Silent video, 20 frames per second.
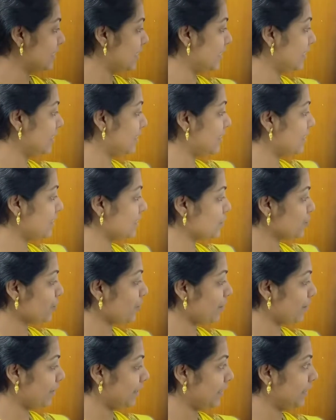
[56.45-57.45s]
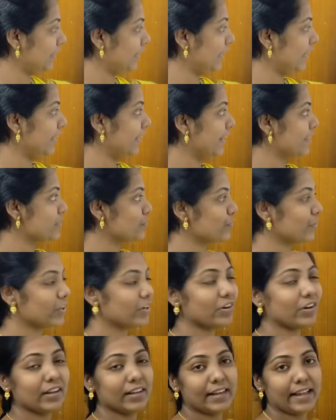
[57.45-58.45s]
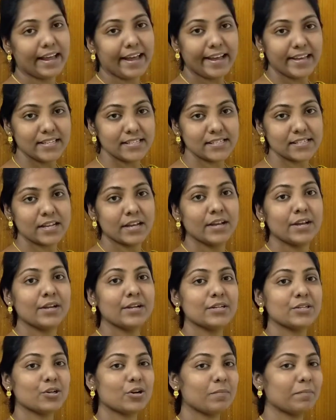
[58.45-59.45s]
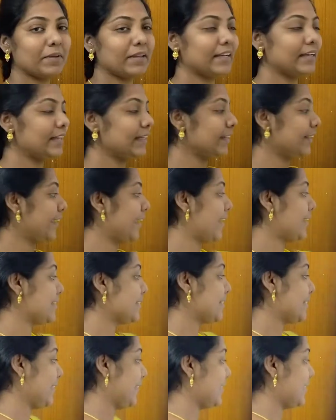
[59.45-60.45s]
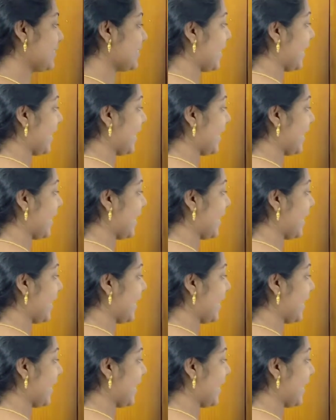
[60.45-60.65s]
in these tropical areas, we call as tropical grasslands,